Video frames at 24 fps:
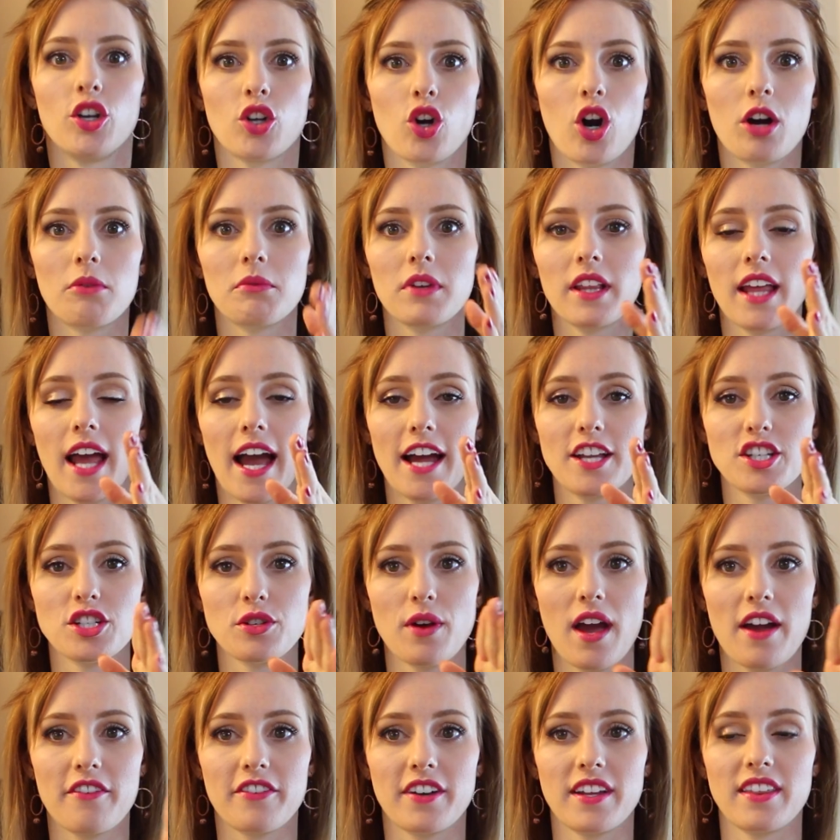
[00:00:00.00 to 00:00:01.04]
Normally I
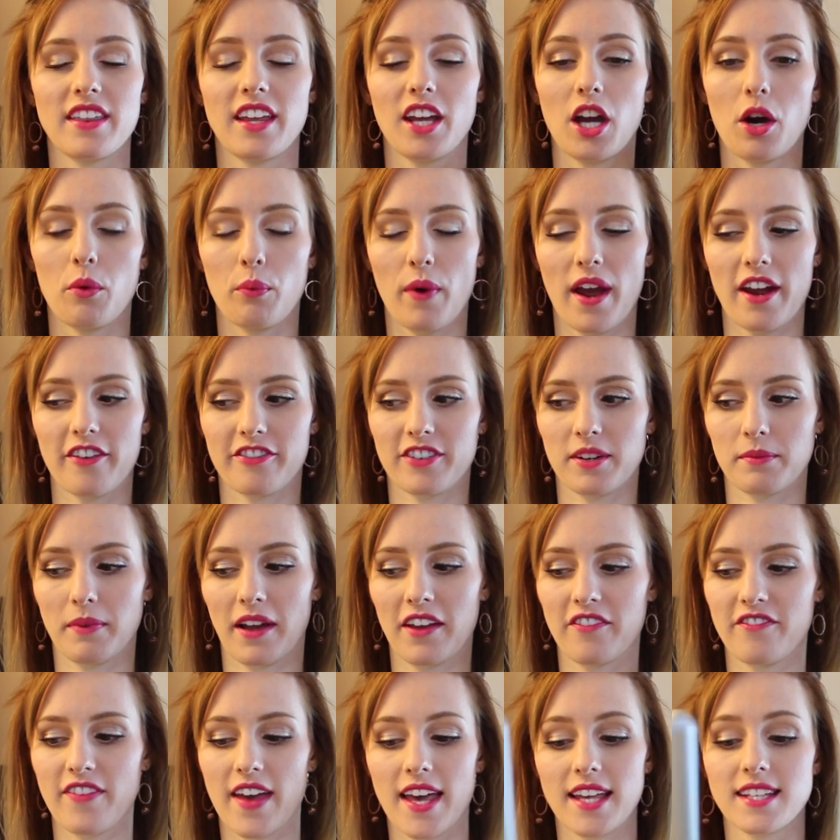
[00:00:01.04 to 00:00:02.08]
do everything away from
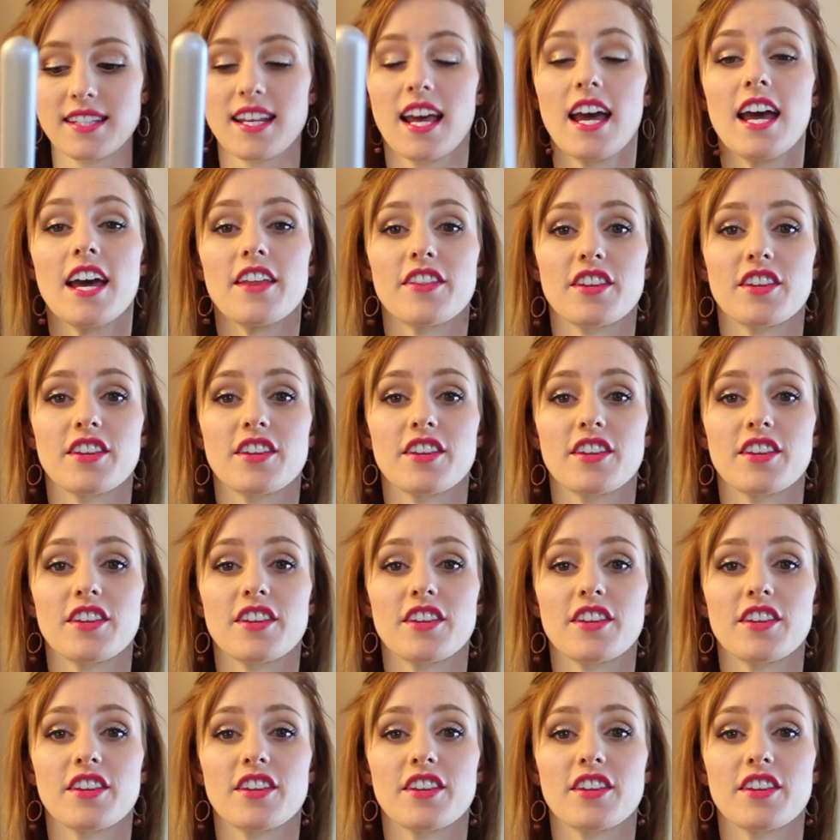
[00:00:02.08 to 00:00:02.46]
my face.